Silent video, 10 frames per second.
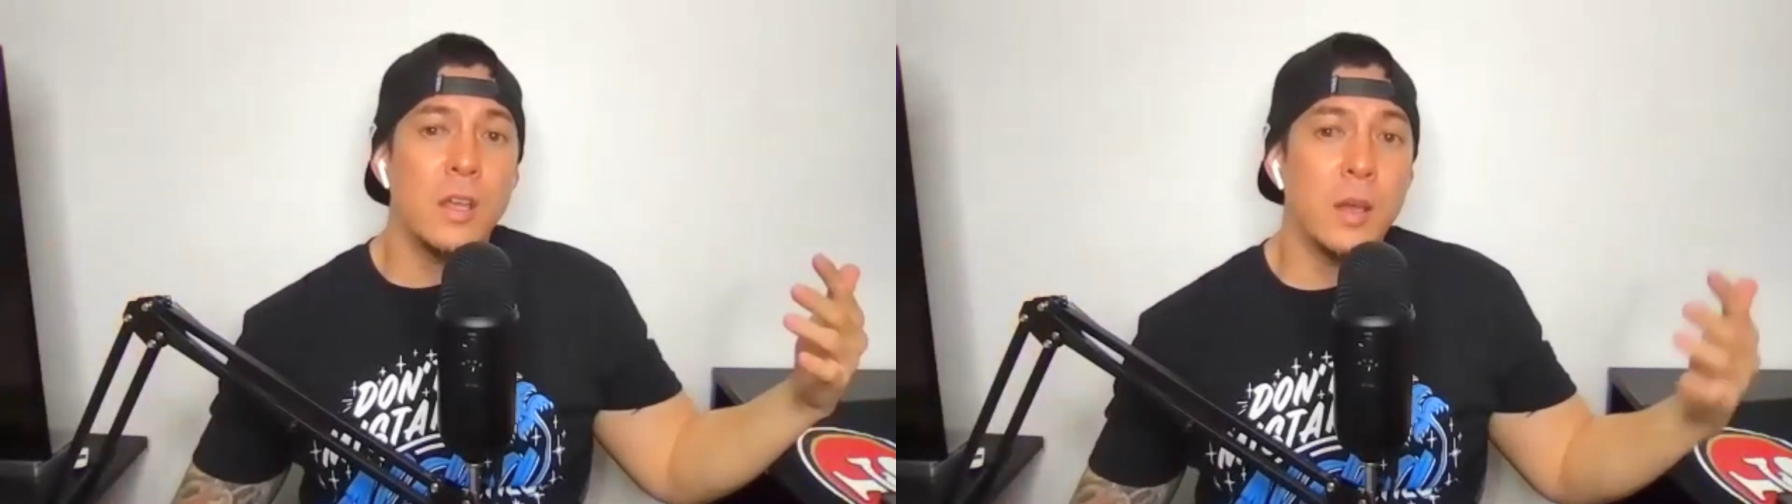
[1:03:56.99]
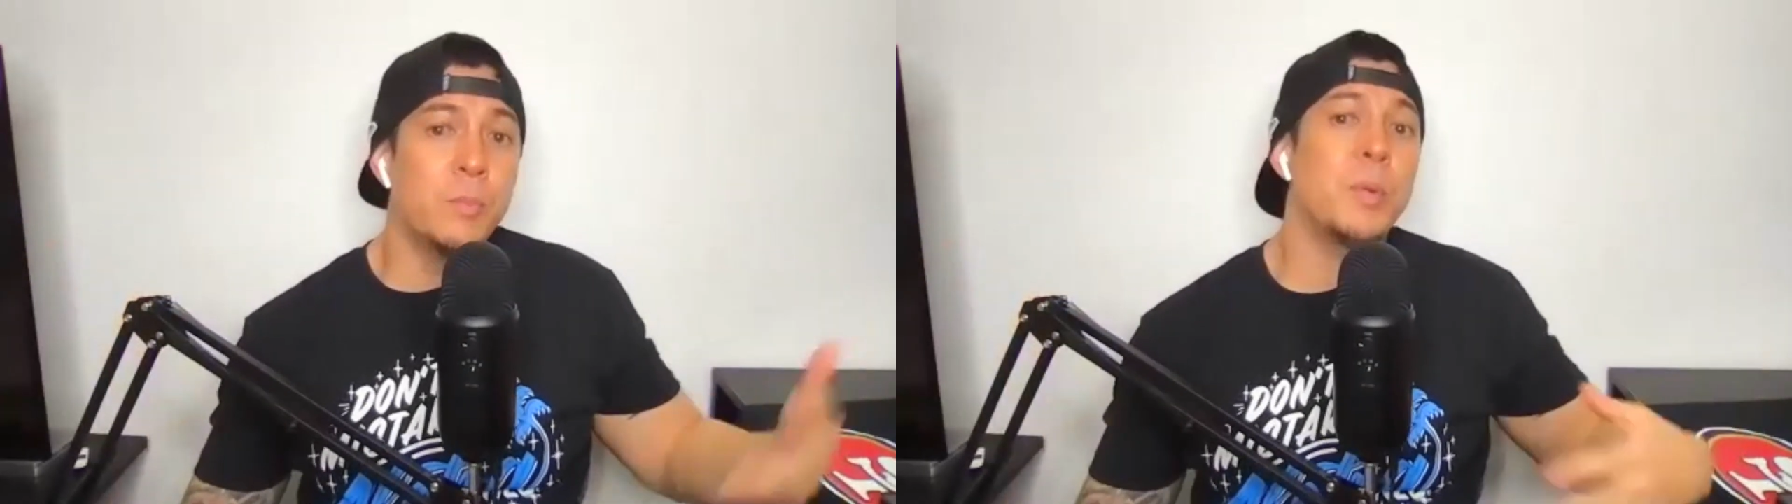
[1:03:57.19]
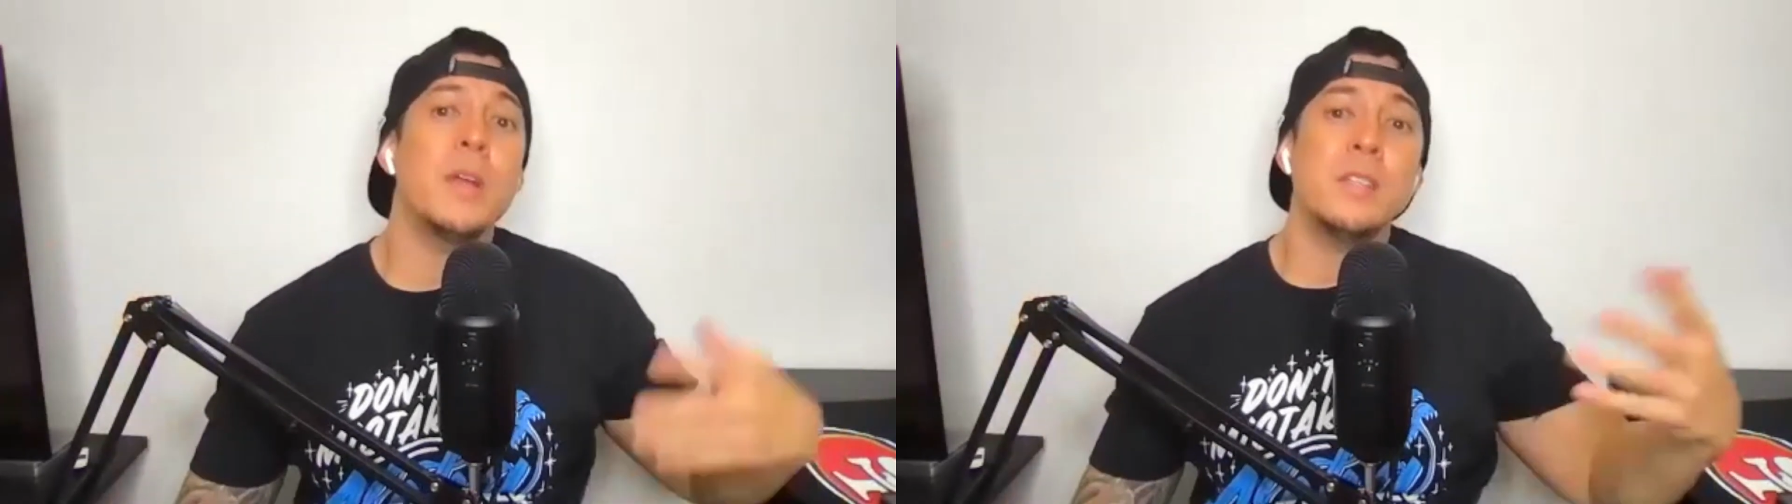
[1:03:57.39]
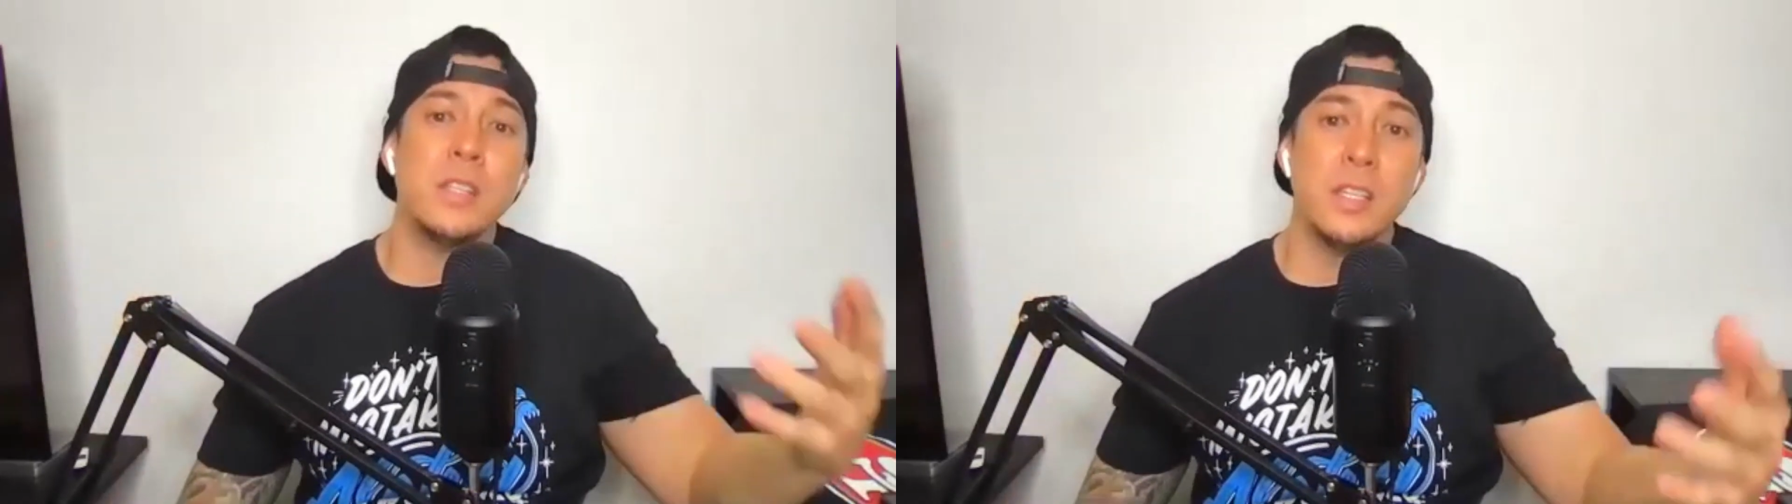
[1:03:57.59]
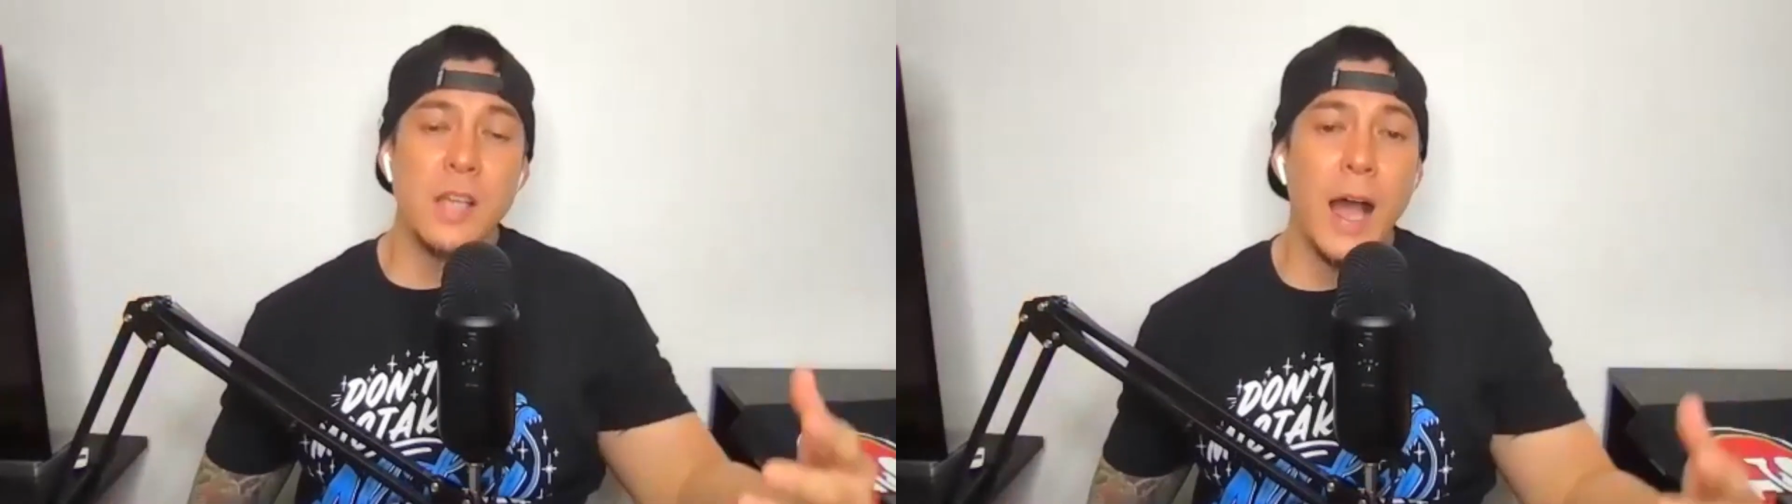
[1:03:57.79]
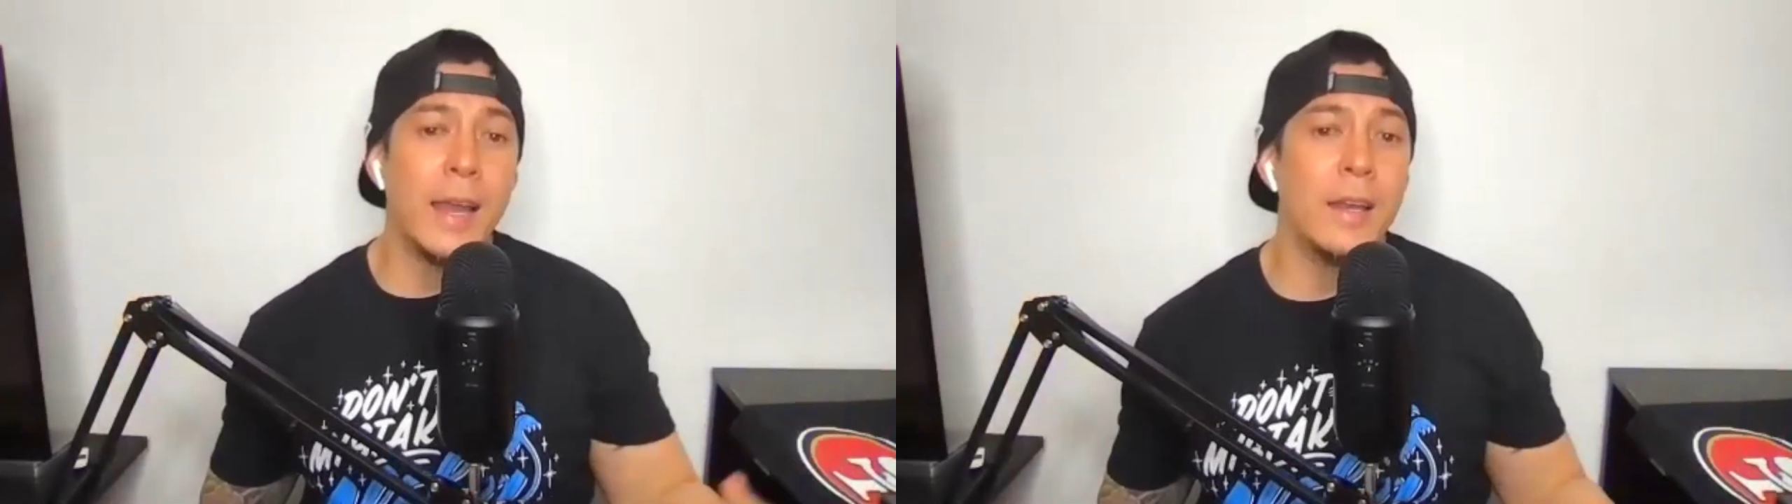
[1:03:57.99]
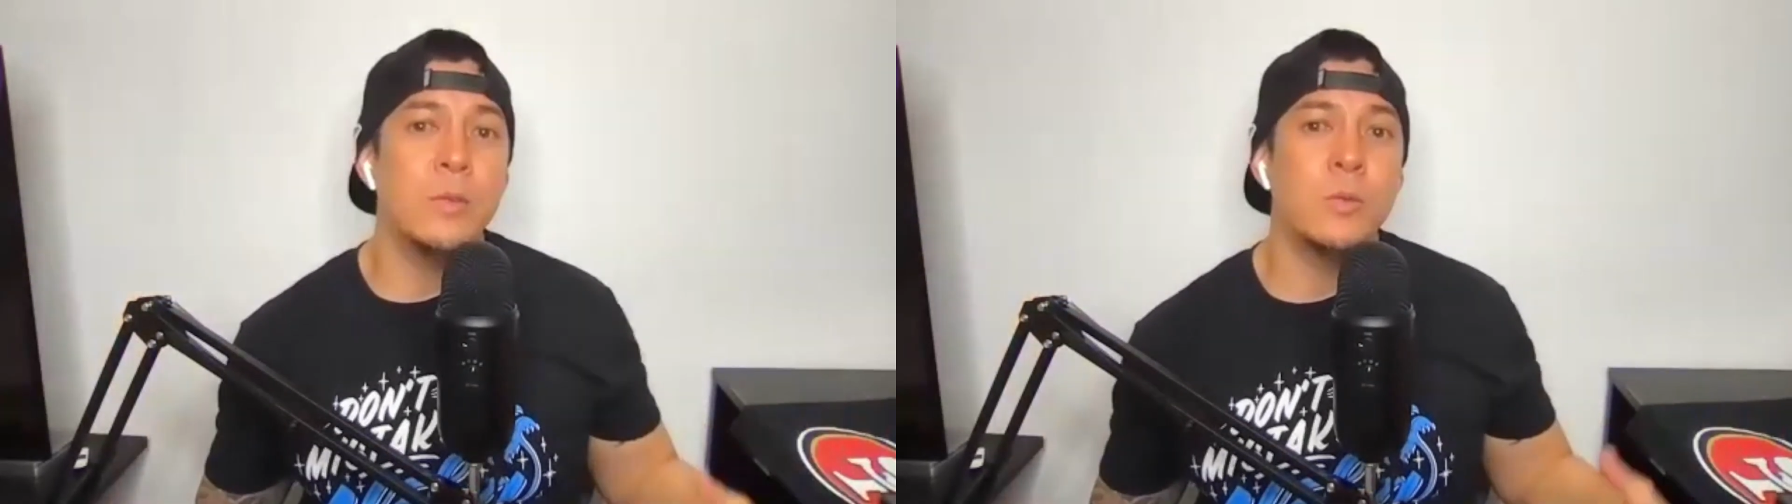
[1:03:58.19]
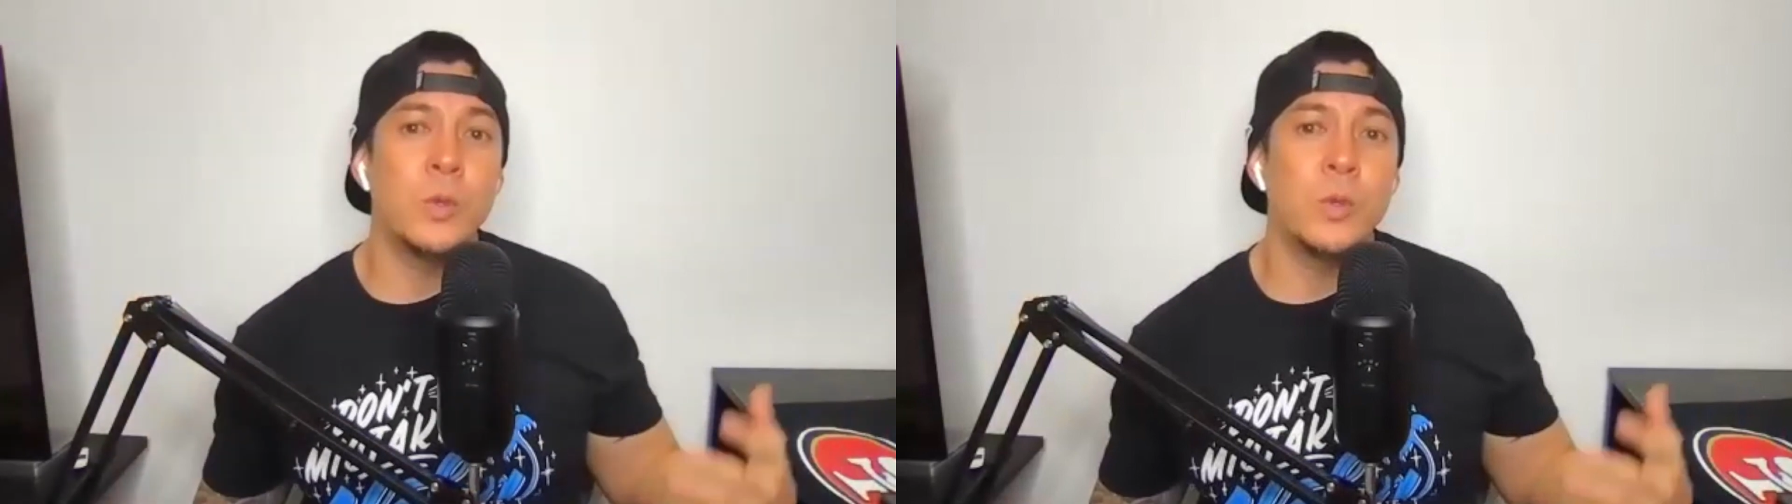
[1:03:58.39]
embraced his
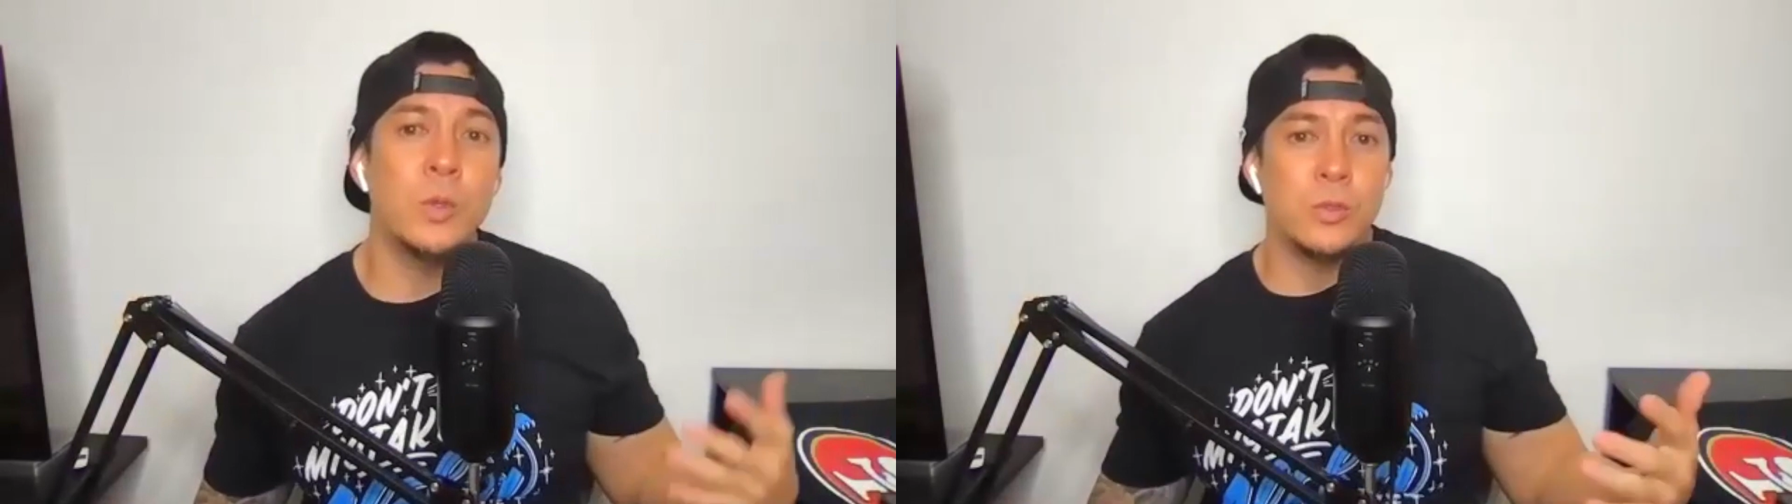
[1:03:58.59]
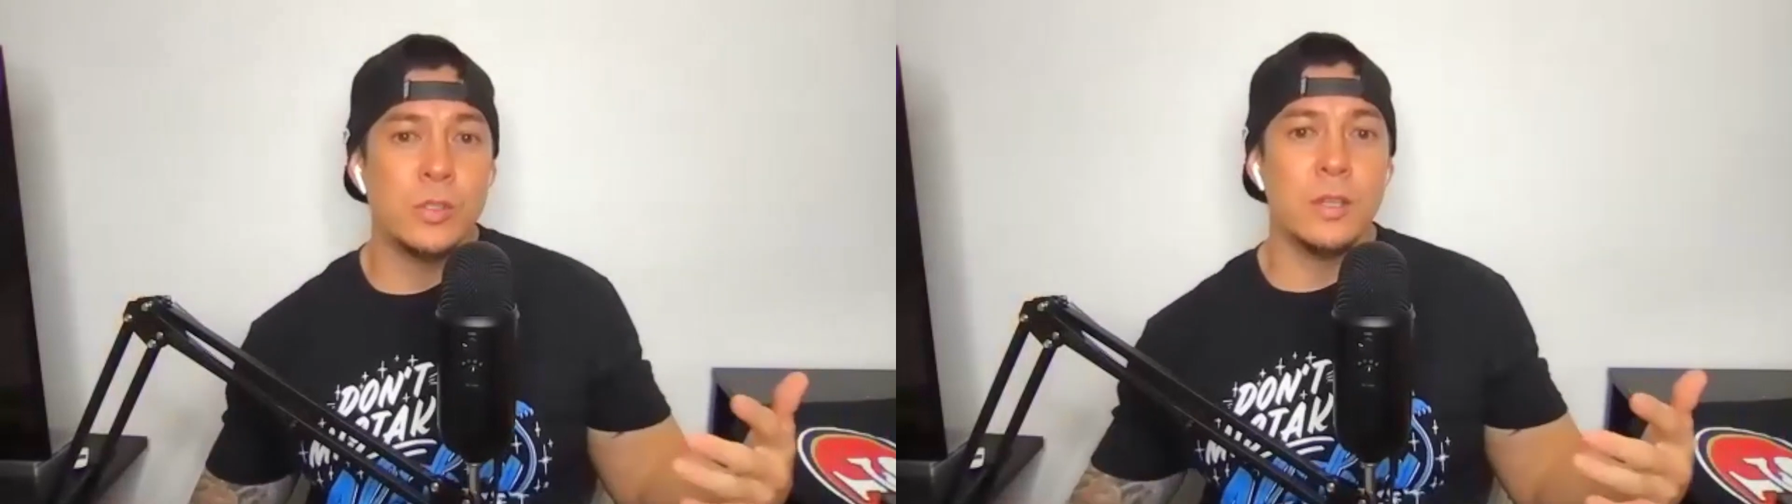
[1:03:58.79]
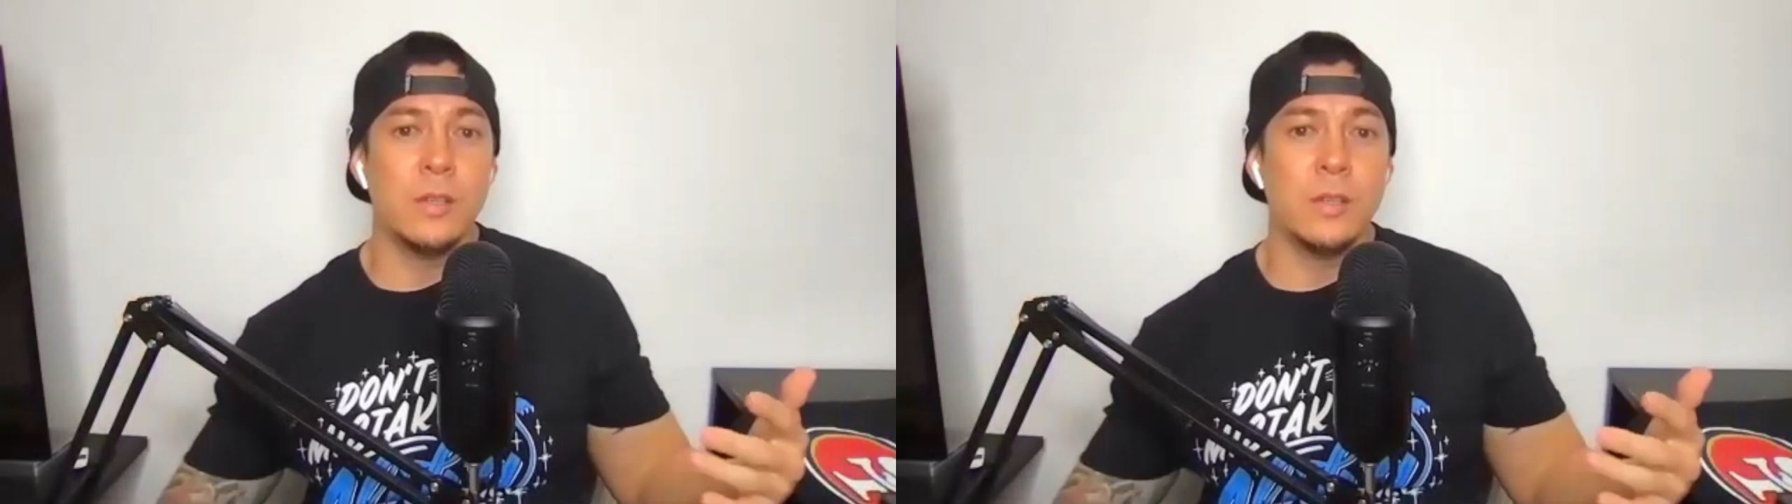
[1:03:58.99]
island roots